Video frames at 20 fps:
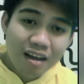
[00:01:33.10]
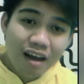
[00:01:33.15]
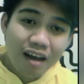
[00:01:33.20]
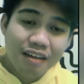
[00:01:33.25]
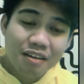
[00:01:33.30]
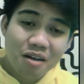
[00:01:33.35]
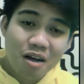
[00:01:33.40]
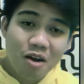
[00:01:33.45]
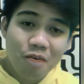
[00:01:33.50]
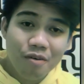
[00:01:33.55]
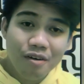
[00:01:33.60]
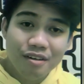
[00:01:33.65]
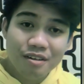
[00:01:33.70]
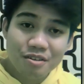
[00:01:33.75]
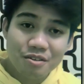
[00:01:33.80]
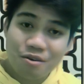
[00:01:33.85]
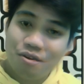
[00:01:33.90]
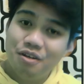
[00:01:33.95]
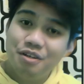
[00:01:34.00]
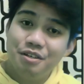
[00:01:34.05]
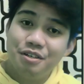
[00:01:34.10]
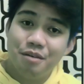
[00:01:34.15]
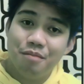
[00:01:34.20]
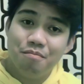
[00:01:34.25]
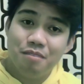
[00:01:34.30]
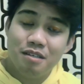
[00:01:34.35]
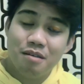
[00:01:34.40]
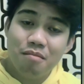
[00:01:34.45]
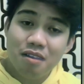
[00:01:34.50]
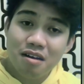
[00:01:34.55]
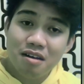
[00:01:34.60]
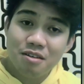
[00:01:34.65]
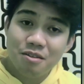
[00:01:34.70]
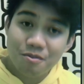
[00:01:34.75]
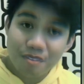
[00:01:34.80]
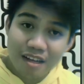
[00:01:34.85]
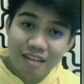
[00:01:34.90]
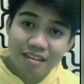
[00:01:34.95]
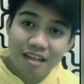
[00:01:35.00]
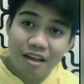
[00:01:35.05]
ay nag-award ng scholarship sa mga
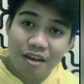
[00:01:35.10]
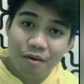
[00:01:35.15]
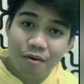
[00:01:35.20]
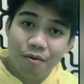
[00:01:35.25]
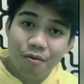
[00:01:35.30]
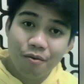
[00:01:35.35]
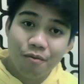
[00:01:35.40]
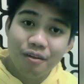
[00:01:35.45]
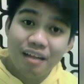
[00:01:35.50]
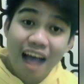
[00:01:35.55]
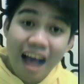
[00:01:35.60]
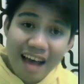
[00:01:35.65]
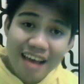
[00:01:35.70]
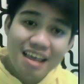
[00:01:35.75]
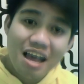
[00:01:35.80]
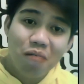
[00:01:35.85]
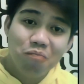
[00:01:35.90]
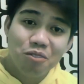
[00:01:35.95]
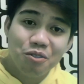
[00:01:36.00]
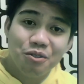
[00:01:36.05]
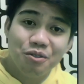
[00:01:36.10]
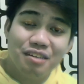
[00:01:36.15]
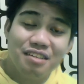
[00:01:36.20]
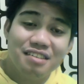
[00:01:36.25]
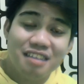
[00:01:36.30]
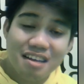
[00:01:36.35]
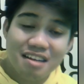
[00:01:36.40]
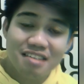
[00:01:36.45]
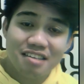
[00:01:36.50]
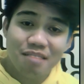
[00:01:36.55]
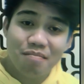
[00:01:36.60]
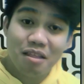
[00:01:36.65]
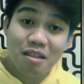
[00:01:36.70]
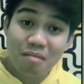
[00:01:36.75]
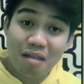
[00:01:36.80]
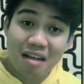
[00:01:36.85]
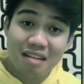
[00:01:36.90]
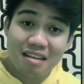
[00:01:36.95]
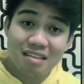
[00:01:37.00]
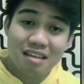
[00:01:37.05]
estudyante with high aptitude in science and
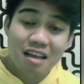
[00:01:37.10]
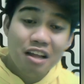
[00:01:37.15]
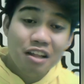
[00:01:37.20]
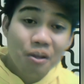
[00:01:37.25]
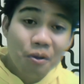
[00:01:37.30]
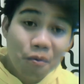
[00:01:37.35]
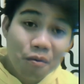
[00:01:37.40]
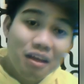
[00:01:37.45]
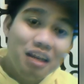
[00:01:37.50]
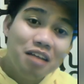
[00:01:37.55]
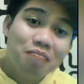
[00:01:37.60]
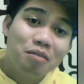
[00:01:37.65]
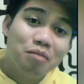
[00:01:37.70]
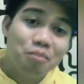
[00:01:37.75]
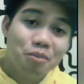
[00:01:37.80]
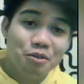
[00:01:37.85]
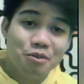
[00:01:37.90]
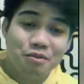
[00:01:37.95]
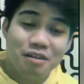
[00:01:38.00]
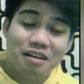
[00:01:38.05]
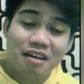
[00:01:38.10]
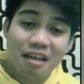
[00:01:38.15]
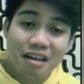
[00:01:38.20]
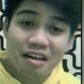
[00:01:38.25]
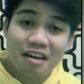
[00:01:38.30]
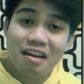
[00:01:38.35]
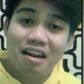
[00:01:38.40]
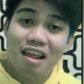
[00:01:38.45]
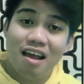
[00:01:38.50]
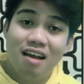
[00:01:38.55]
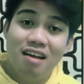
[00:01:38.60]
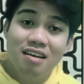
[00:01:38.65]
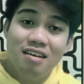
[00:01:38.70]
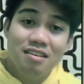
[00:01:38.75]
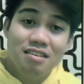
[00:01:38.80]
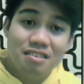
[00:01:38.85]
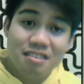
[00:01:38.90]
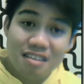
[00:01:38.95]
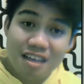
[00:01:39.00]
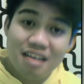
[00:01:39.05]
mathematics na willing mag-pursue ng career nila
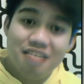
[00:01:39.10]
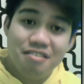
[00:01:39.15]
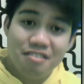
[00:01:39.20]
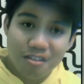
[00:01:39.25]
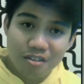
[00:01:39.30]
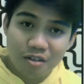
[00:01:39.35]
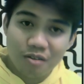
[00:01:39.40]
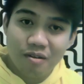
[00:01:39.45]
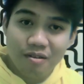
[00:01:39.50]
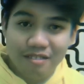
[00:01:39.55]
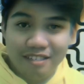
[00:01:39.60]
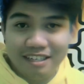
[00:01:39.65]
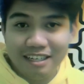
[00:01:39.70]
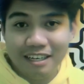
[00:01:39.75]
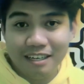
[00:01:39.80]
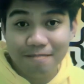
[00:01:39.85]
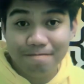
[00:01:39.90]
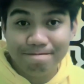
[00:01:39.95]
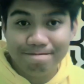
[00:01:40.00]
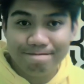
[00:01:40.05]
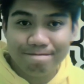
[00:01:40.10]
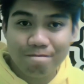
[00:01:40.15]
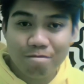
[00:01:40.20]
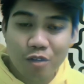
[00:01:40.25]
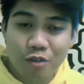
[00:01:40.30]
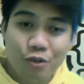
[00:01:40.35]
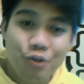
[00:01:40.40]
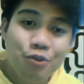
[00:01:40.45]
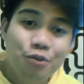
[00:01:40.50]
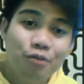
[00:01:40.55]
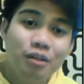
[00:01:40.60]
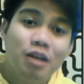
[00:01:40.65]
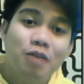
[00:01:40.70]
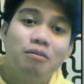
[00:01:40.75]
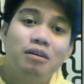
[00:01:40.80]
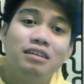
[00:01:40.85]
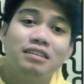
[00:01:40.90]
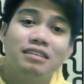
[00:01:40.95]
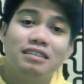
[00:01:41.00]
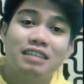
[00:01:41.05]
sa science and technology. So yun yung
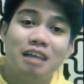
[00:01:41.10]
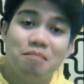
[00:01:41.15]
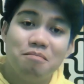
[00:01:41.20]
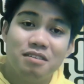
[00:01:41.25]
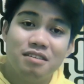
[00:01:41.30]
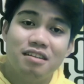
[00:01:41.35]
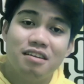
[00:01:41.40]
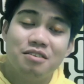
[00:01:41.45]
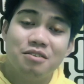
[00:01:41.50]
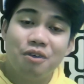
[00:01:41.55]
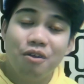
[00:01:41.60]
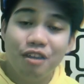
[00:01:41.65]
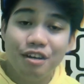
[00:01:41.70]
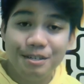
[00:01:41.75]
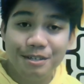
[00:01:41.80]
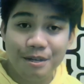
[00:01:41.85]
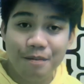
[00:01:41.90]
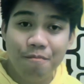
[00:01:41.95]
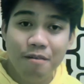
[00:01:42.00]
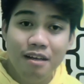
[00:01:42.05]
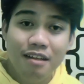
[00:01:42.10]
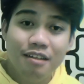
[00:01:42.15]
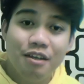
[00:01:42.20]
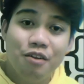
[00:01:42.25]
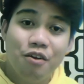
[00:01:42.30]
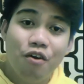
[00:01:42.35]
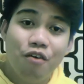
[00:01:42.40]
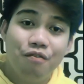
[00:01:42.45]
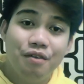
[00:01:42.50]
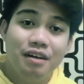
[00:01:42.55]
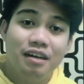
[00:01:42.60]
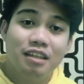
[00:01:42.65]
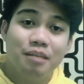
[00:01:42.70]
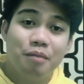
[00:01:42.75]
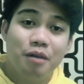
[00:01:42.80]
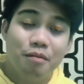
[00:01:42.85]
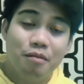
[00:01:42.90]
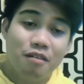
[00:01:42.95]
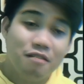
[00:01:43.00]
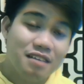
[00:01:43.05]
dalawang types ng scholarship na ino-offer ng
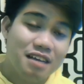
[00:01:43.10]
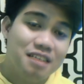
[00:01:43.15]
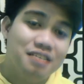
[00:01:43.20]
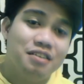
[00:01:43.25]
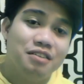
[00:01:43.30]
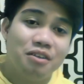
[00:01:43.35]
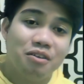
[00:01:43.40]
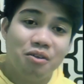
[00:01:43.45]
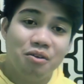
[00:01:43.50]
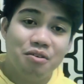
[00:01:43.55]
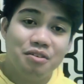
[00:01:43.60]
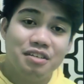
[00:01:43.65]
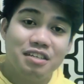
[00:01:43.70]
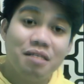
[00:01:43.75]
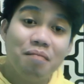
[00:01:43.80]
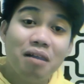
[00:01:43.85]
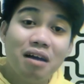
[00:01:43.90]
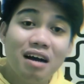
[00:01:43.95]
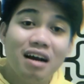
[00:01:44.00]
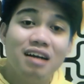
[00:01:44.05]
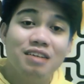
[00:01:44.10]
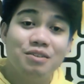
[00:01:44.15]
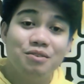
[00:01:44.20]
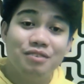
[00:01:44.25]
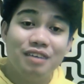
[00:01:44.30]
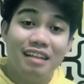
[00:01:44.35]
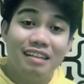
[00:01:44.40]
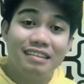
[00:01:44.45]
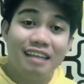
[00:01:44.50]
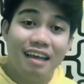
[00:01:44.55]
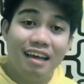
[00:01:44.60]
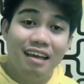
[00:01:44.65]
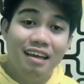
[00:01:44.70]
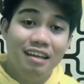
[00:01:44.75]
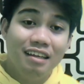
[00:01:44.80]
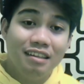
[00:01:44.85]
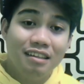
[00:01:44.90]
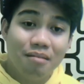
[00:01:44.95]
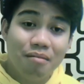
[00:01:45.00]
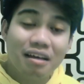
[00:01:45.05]
Department of Science and Technology sa mga estudyante
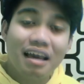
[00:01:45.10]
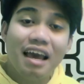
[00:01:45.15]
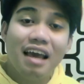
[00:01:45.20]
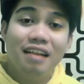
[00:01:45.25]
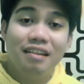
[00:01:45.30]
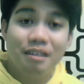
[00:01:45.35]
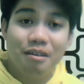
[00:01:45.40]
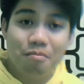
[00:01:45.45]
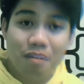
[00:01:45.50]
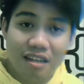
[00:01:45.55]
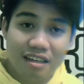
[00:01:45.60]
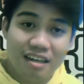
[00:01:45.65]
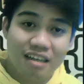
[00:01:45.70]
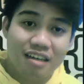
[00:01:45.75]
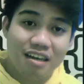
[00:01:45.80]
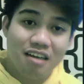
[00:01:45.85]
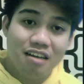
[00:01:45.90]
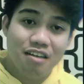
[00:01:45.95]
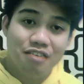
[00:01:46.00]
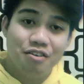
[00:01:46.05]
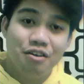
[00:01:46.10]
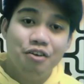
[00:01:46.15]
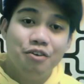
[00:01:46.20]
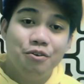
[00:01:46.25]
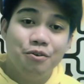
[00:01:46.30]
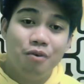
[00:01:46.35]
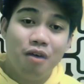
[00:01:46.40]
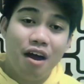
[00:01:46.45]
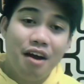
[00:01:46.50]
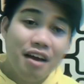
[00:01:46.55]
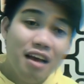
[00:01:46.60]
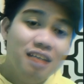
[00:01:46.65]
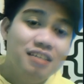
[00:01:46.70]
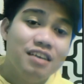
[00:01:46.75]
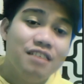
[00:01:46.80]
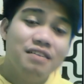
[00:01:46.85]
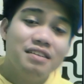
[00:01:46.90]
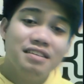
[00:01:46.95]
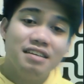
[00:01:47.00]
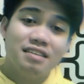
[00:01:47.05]
na mag-e-enter pa lang ng college. Yung
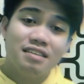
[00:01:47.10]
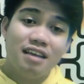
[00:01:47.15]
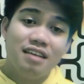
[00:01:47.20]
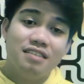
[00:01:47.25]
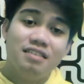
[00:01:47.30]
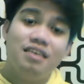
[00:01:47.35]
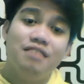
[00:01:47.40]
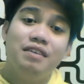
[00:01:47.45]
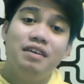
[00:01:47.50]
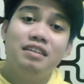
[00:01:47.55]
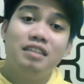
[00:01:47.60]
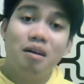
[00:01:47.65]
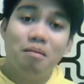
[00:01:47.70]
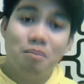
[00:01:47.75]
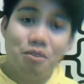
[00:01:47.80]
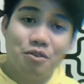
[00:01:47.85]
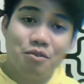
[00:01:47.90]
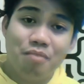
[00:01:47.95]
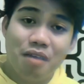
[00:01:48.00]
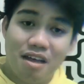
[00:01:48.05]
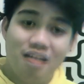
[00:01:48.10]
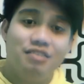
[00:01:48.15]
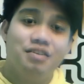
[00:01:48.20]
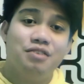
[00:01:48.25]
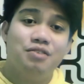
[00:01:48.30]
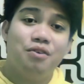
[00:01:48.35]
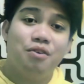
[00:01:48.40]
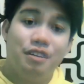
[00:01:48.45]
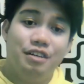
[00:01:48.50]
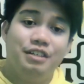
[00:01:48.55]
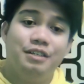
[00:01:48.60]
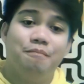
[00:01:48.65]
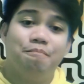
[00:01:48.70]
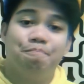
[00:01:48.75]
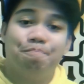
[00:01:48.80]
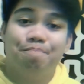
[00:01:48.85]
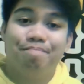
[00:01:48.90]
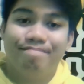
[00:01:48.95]
RA-7687 tapos yung Merit Scholarship.